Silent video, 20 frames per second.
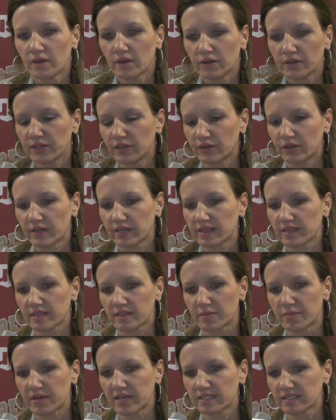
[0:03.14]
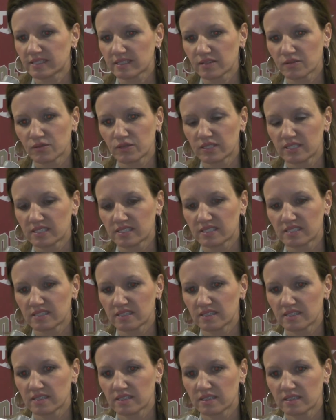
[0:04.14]
You know, I think the biggest thing was,
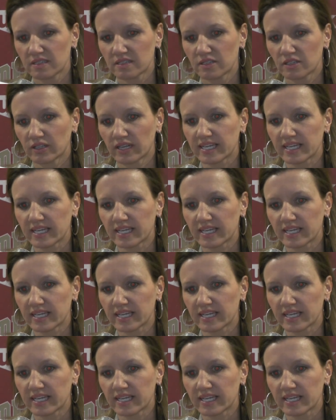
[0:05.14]
you know,